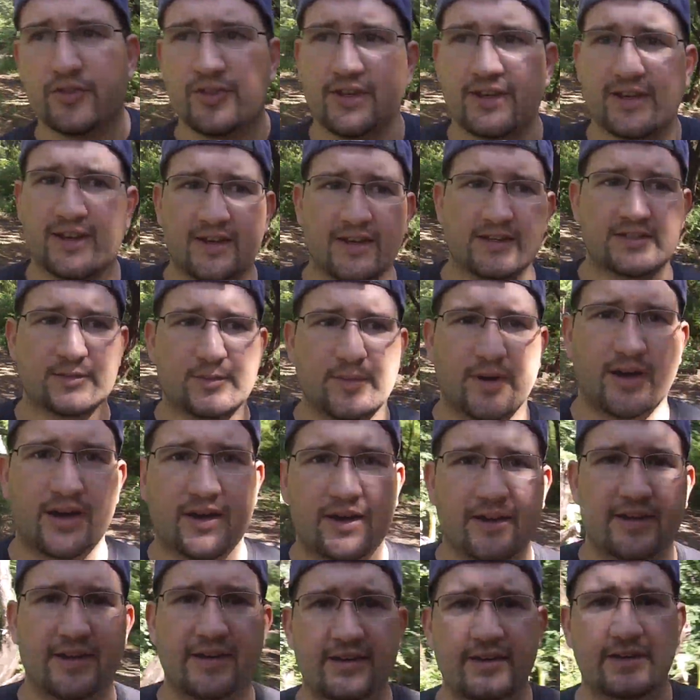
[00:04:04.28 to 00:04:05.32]
thing is about
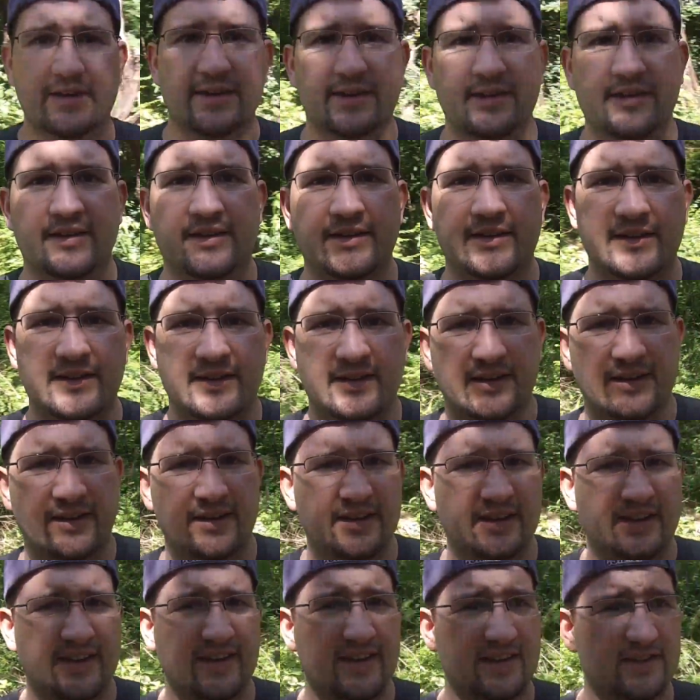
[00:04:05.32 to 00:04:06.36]
it
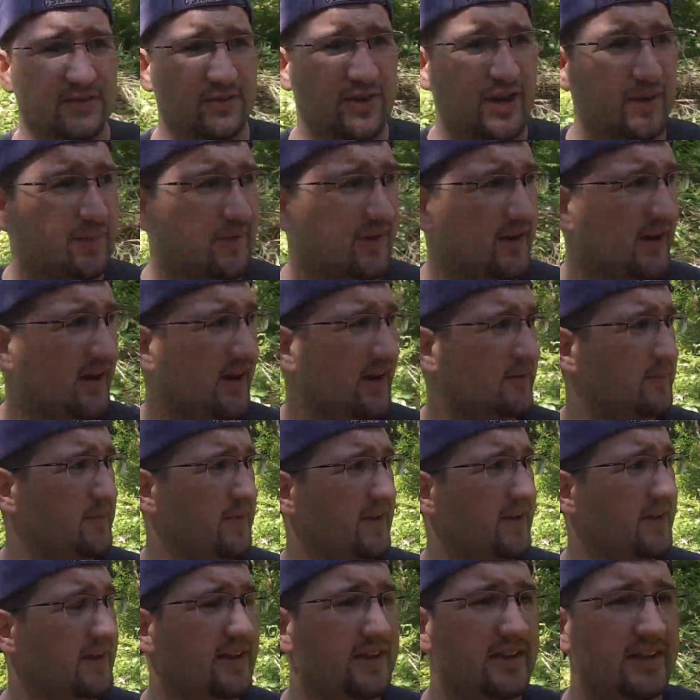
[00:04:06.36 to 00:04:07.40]
is right behind
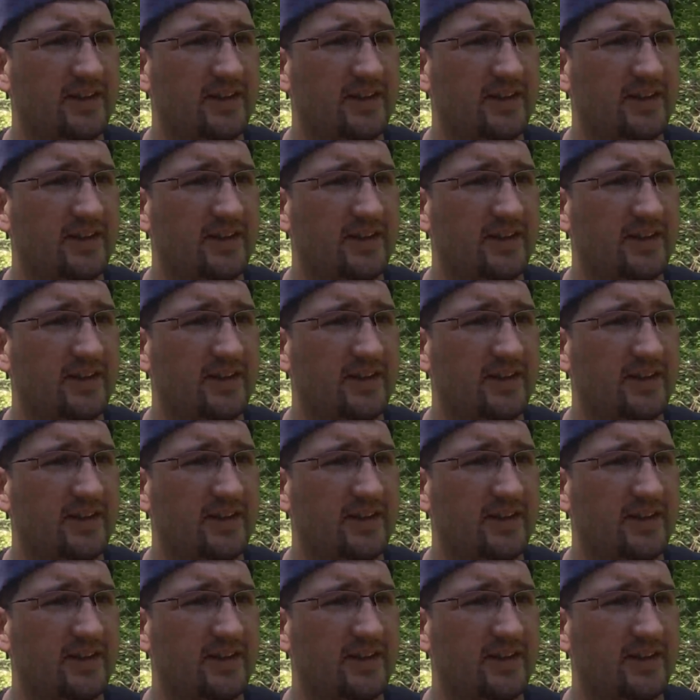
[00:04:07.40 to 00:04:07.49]
me